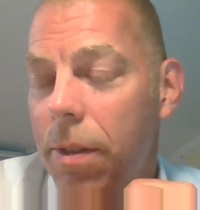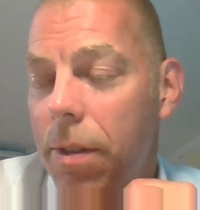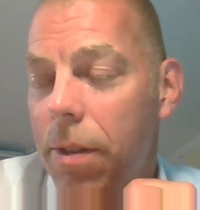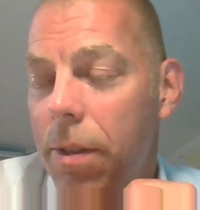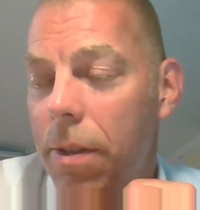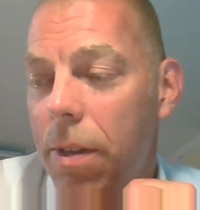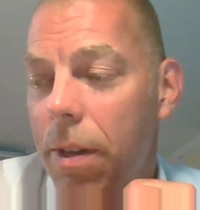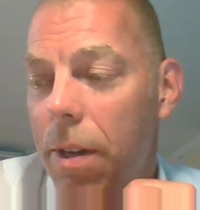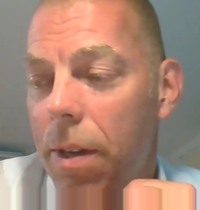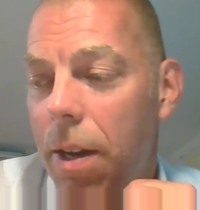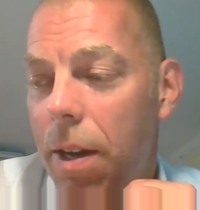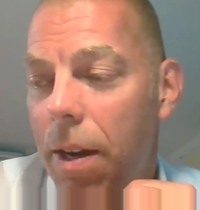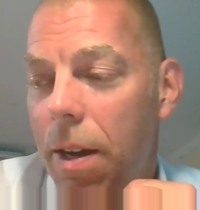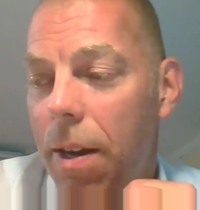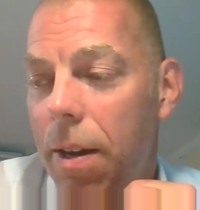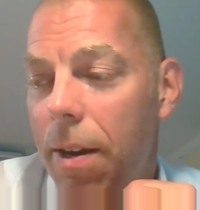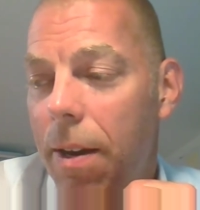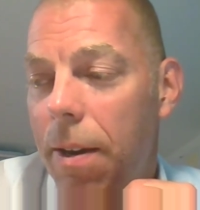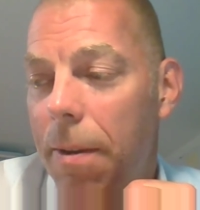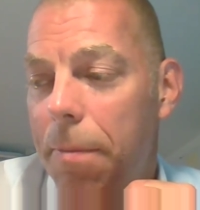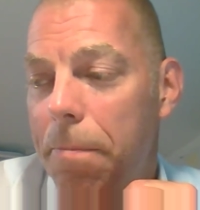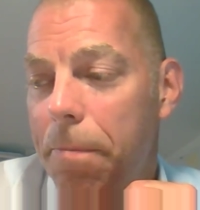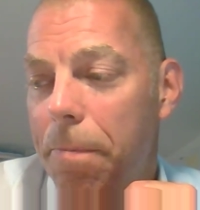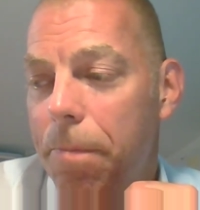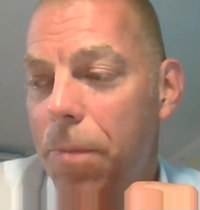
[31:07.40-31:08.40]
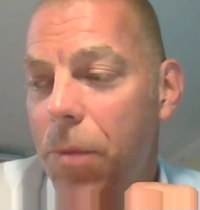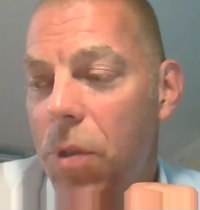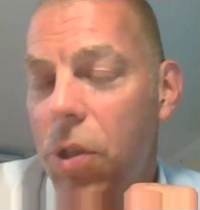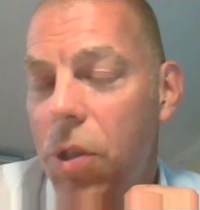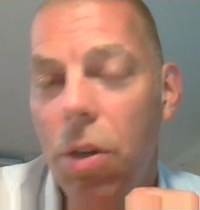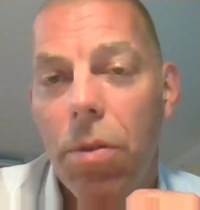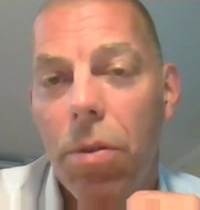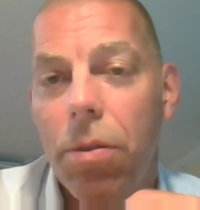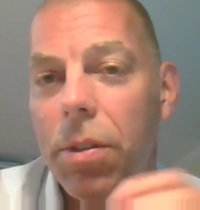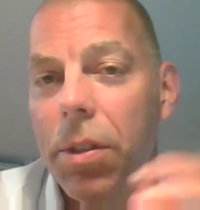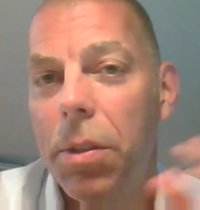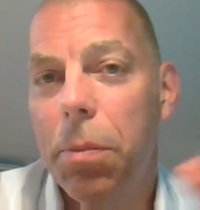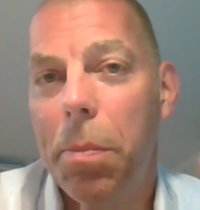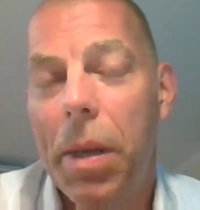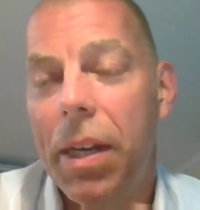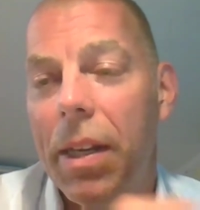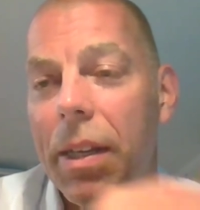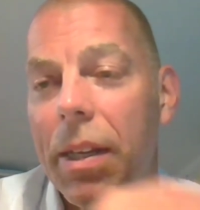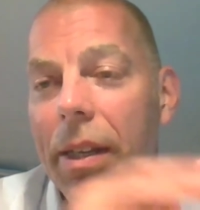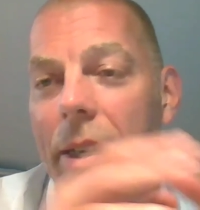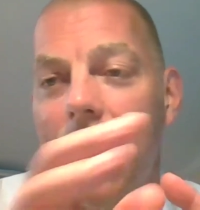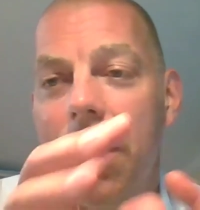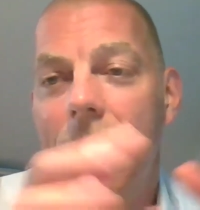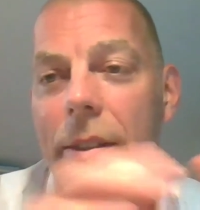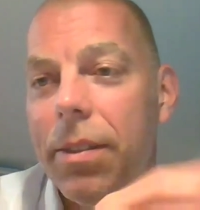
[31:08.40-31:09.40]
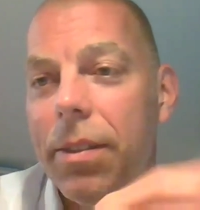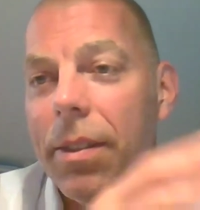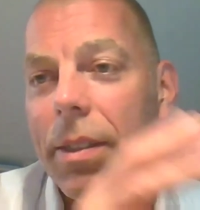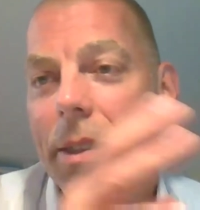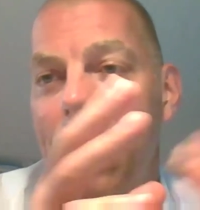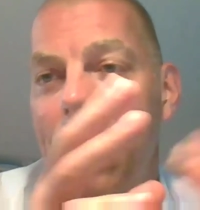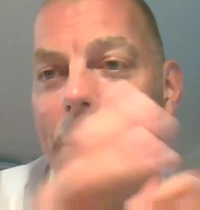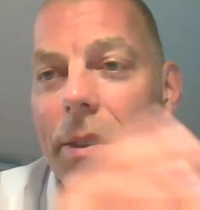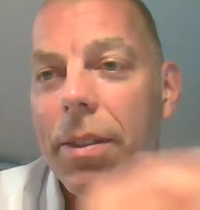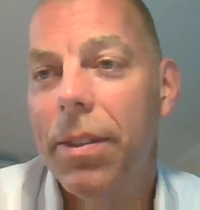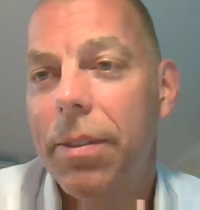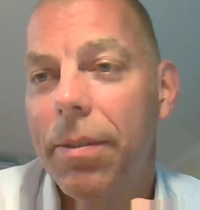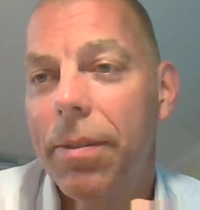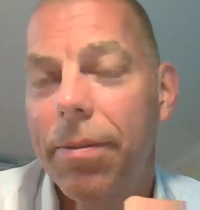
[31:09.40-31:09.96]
So depending on, you know,